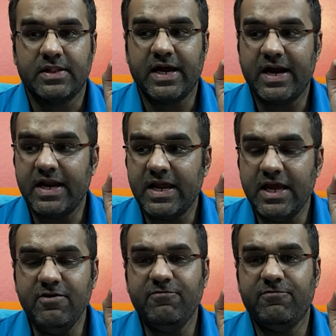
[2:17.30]
that
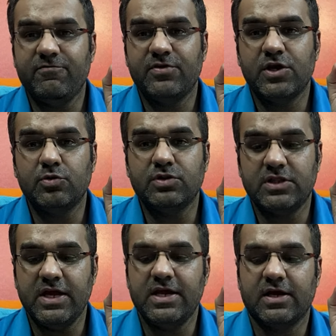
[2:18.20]
if you
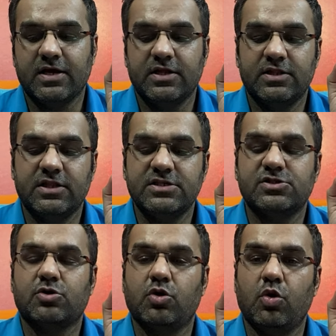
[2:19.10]
think this
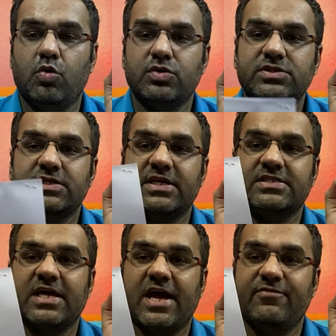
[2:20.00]
course
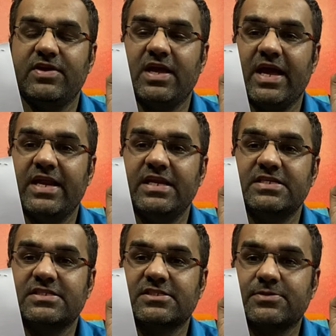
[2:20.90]
is having any
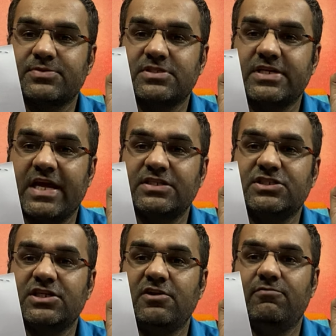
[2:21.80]

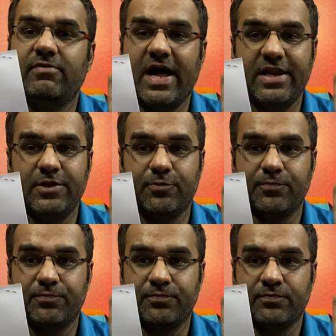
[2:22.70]
substantial value,
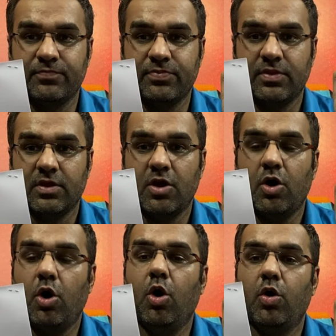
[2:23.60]

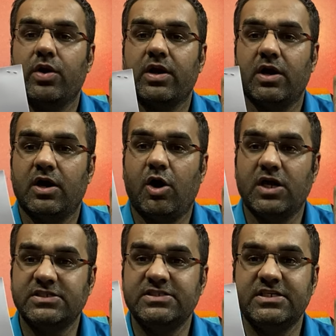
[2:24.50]
or
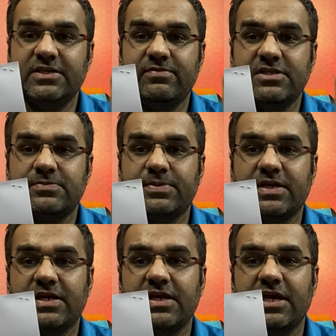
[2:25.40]
alternatively
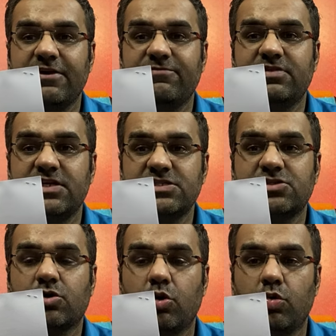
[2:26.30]
speaking, if this
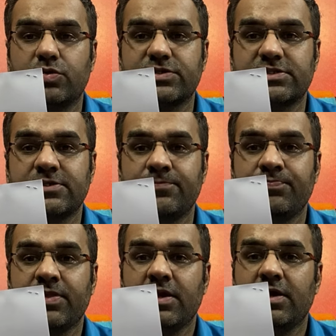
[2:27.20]
course
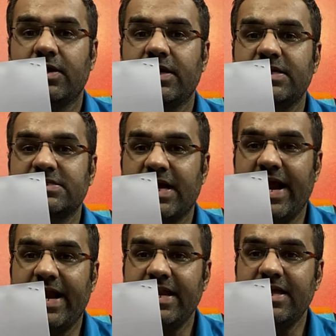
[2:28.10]
is
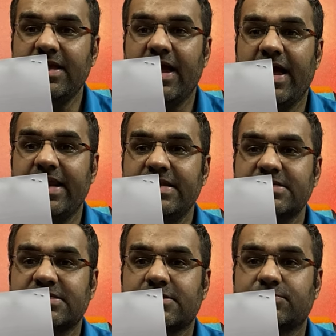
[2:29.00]
adding any
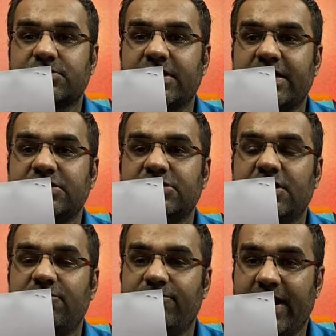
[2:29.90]

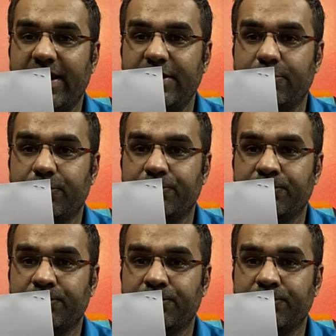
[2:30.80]
substantial value